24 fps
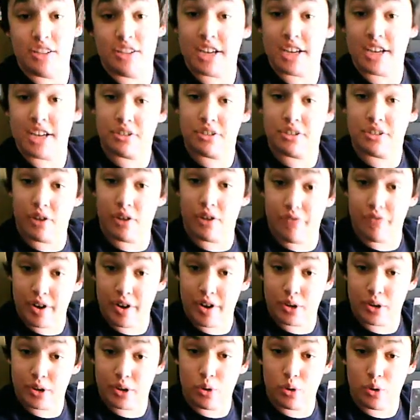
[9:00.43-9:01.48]
It's actually a
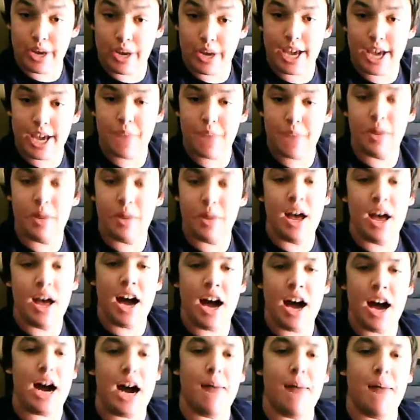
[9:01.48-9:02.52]
very cool game.
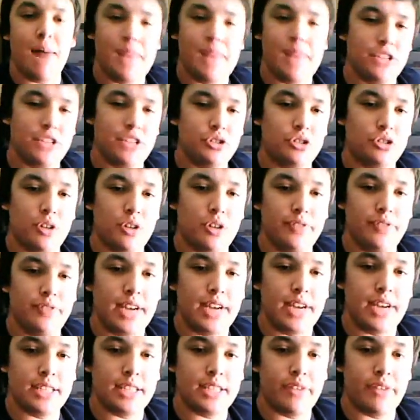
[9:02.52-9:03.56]
I'm not too sure if
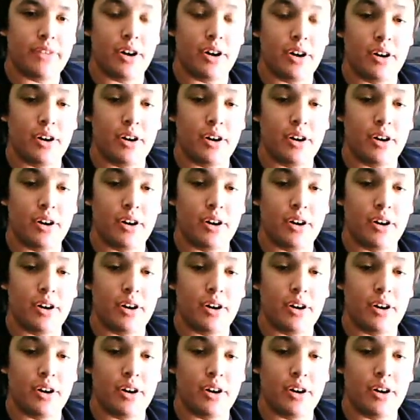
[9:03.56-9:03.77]
you guys ever